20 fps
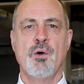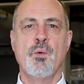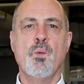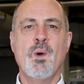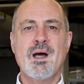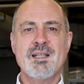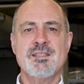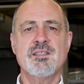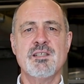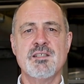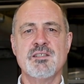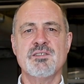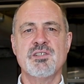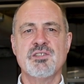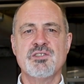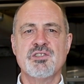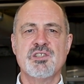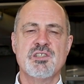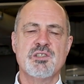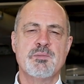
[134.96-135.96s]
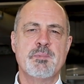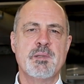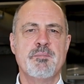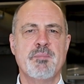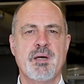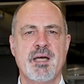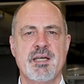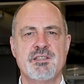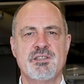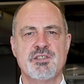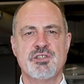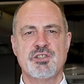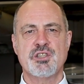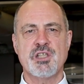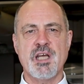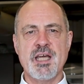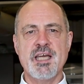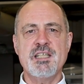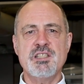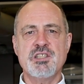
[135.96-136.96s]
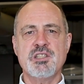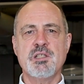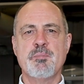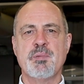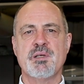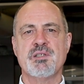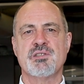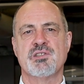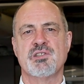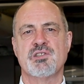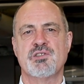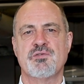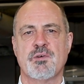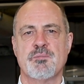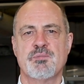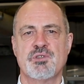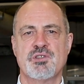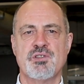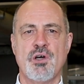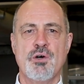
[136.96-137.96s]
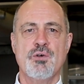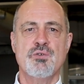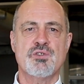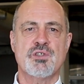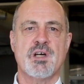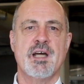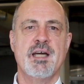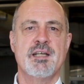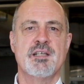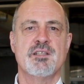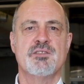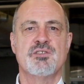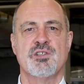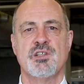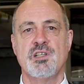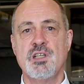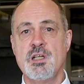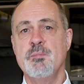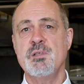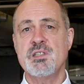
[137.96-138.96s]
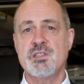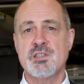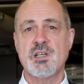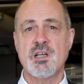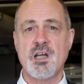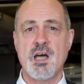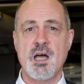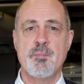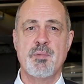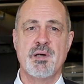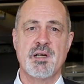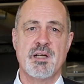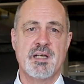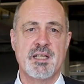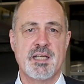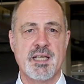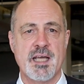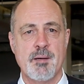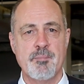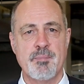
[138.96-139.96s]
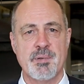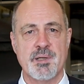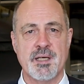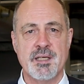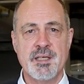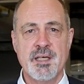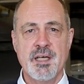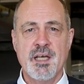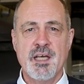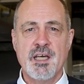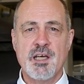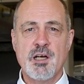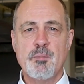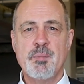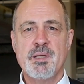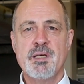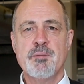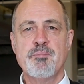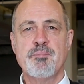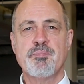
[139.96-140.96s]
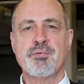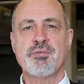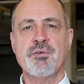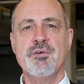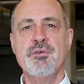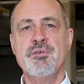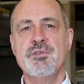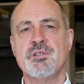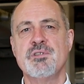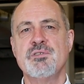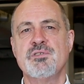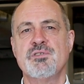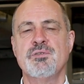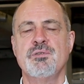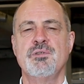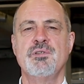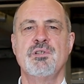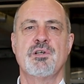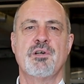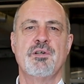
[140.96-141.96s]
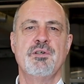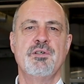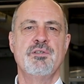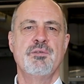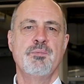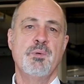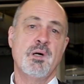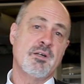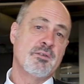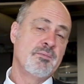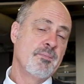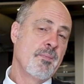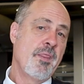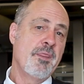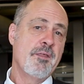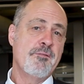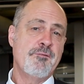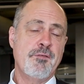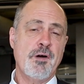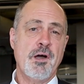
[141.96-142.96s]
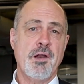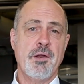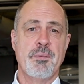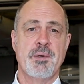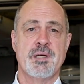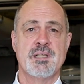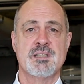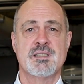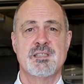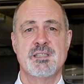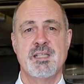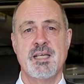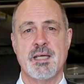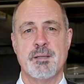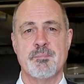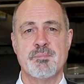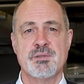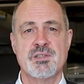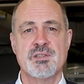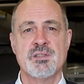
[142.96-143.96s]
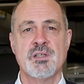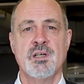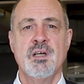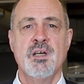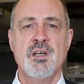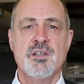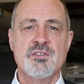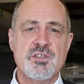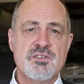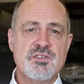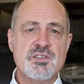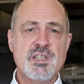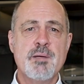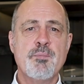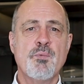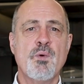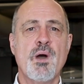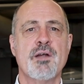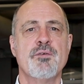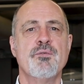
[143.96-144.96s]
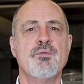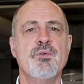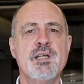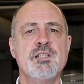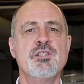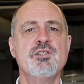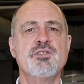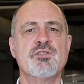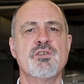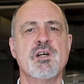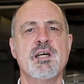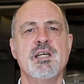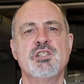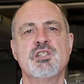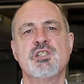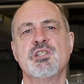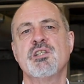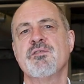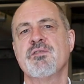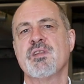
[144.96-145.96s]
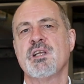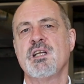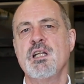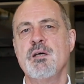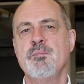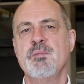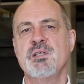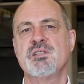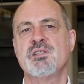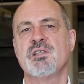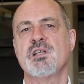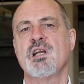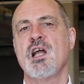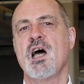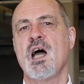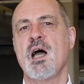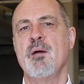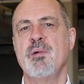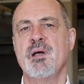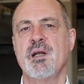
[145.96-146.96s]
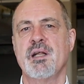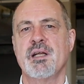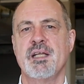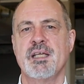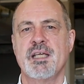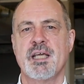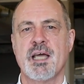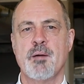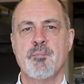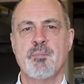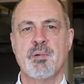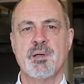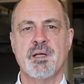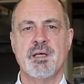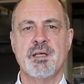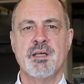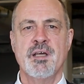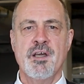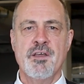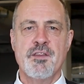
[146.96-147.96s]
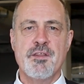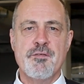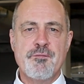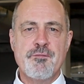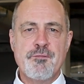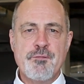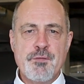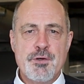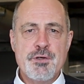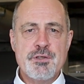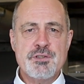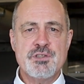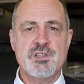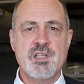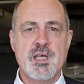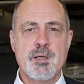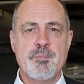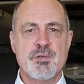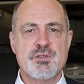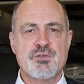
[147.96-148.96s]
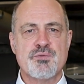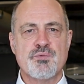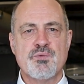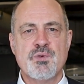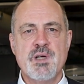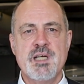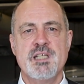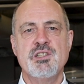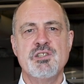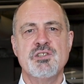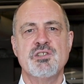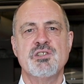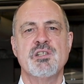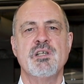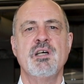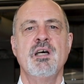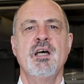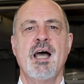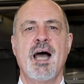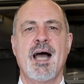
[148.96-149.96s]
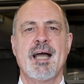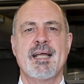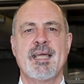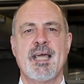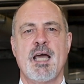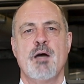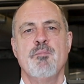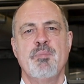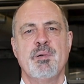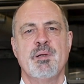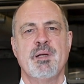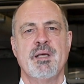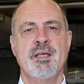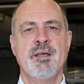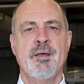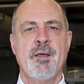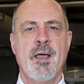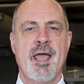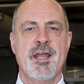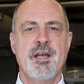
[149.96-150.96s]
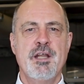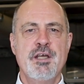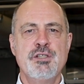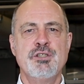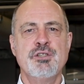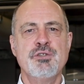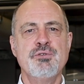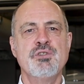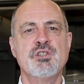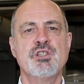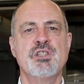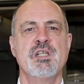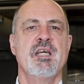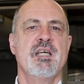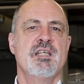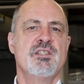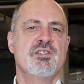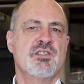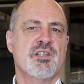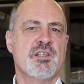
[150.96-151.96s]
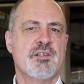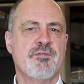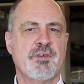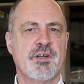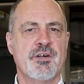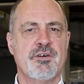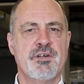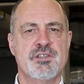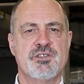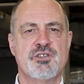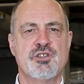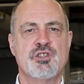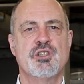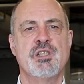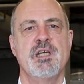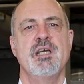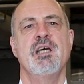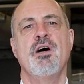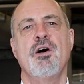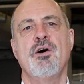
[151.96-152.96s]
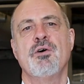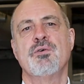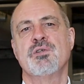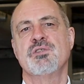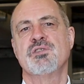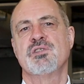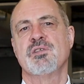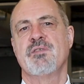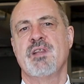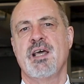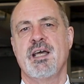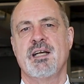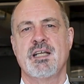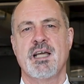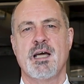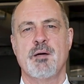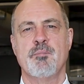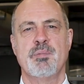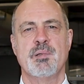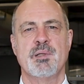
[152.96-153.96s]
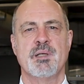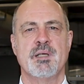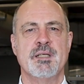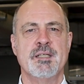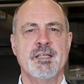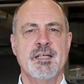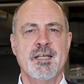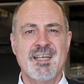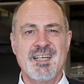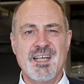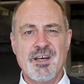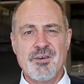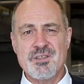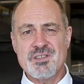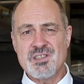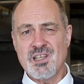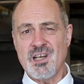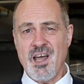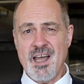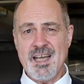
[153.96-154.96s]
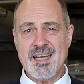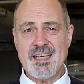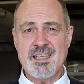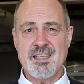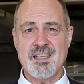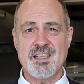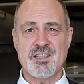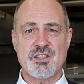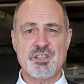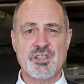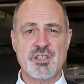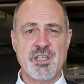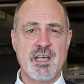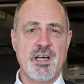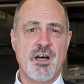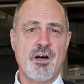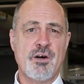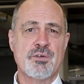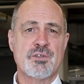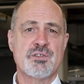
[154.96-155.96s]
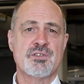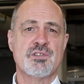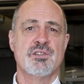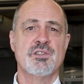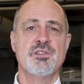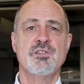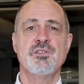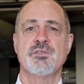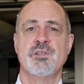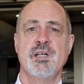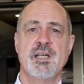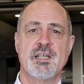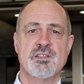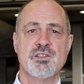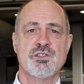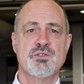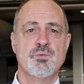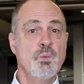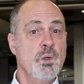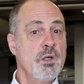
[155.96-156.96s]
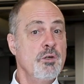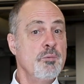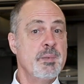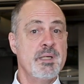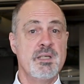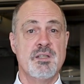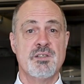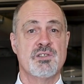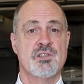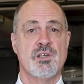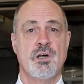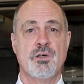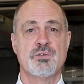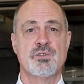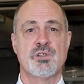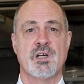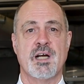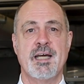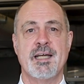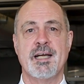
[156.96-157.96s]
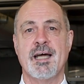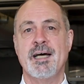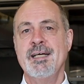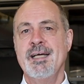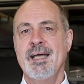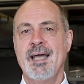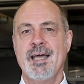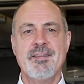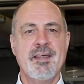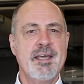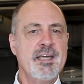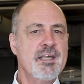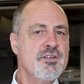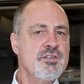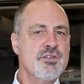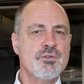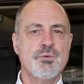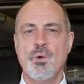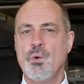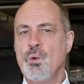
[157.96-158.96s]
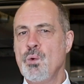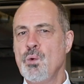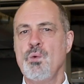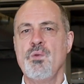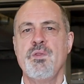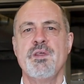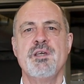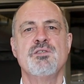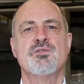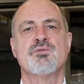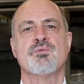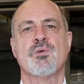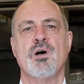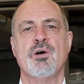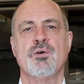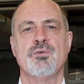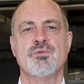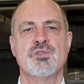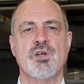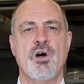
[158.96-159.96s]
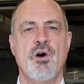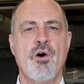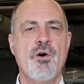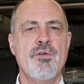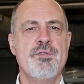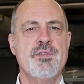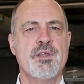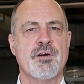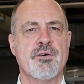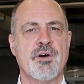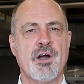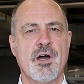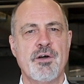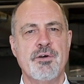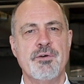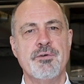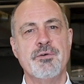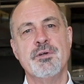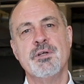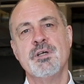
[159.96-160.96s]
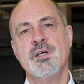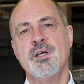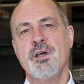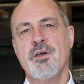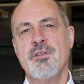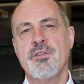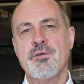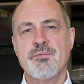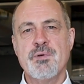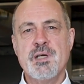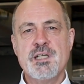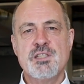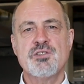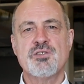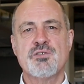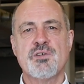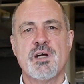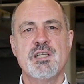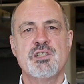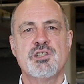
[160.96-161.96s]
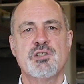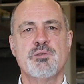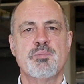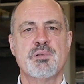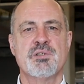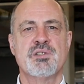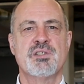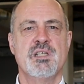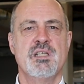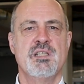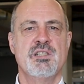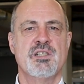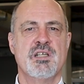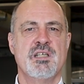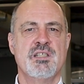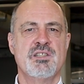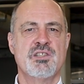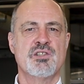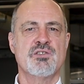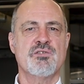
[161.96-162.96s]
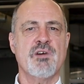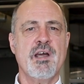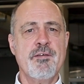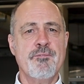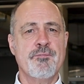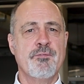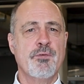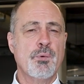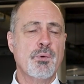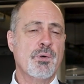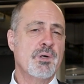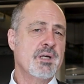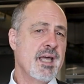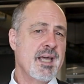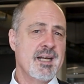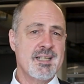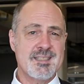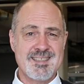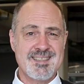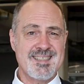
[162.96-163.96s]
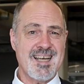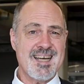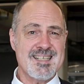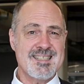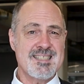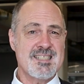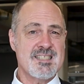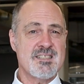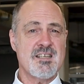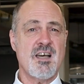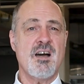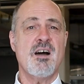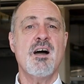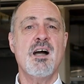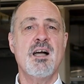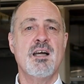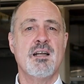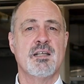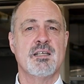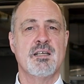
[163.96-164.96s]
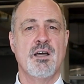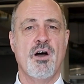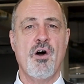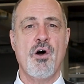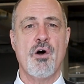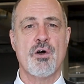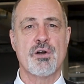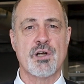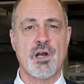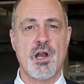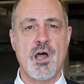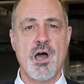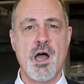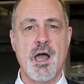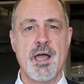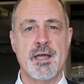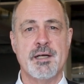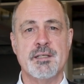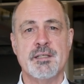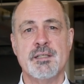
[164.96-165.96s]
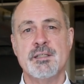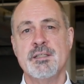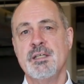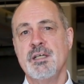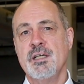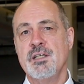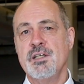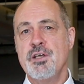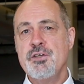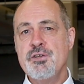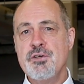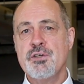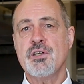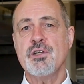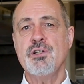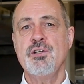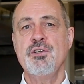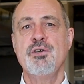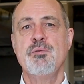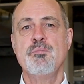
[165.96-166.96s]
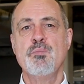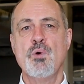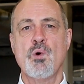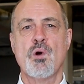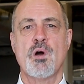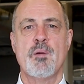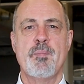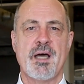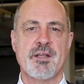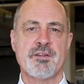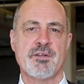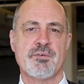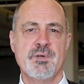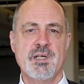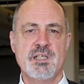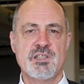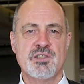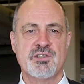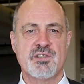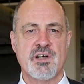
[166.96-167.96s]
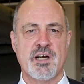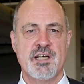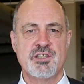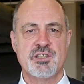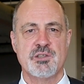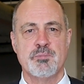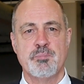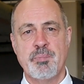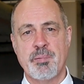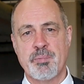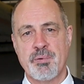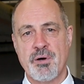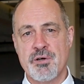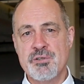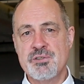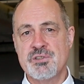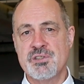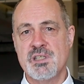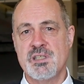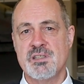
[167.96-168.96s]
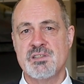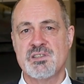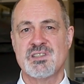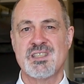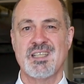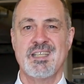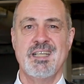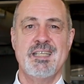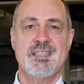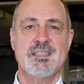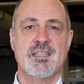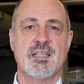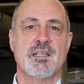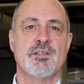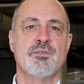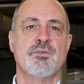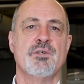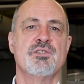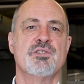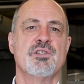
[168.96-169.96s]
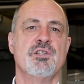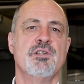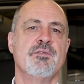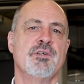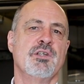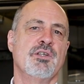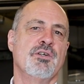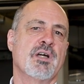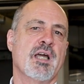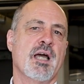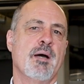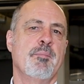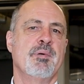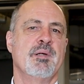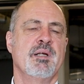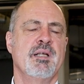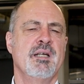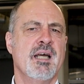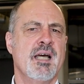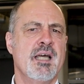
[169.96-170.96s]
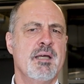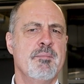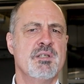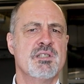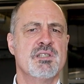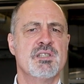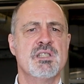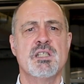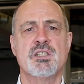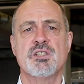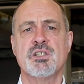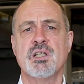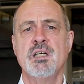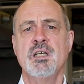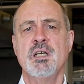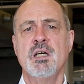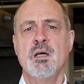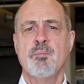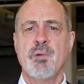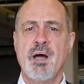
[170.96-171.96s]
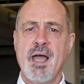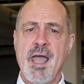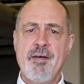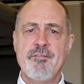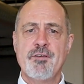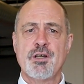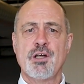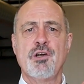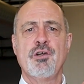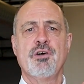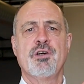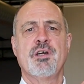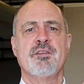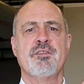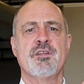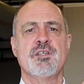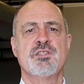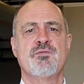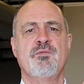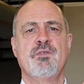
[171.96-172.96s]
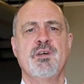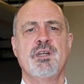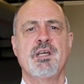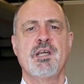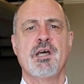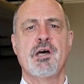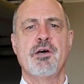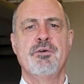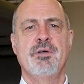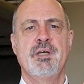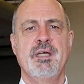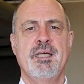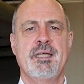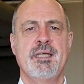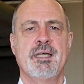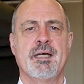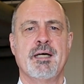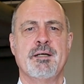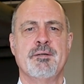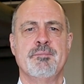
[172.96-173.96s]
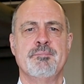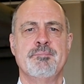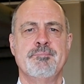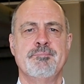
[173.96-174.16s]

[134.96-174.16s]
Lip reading: Once the decision has been made to change the business from sole trader to limited liability company, it'll be prudent to include, well, the following steps. So step 1, registration of the limited liability company. The first step is register a company and issue shares to the various shareholders of that company. Now, it is likely that the shareholders and the directors will be the sole trader, and they can do all these roles on their own. The registration procedure is straightforward and it's done entirely online. Now, you can learn more about the registration process, selecting and reserving your company name, etc. by having a look at this video here.